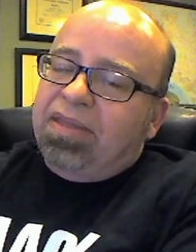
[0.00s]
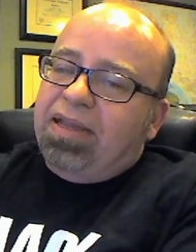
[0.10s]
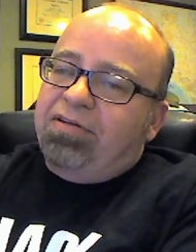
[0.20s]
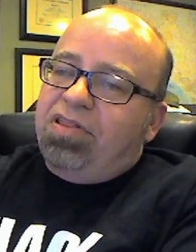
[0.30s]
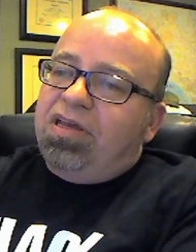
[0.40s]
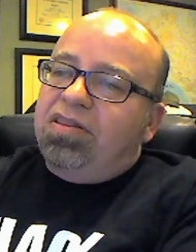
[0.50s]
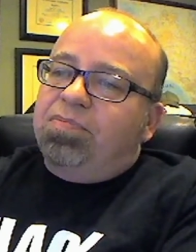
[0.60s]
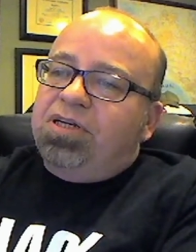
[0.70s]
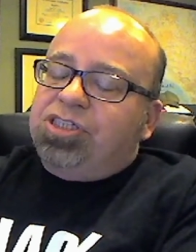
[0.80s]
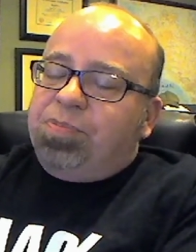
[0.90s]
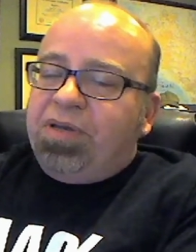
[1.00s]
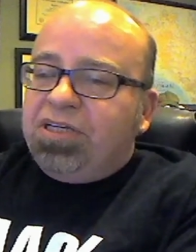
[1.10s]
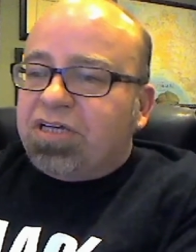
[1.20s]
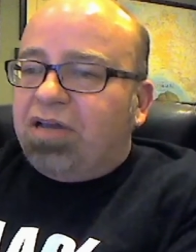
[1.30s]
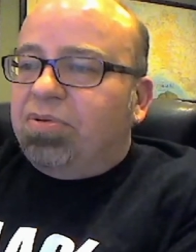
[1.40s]
everything in the BGP
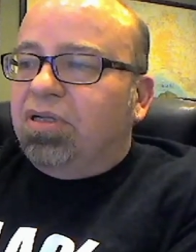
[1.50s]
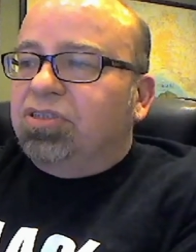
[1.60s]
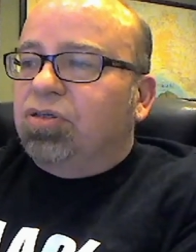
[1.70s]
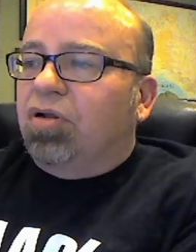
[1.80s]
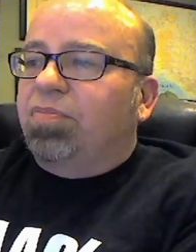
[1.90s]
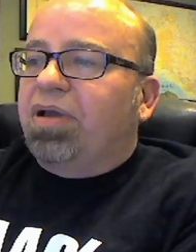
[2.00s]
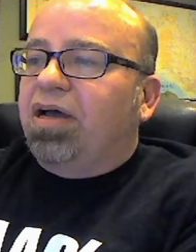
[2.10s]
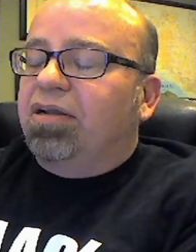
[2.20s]
table is all no, about. No, no, no.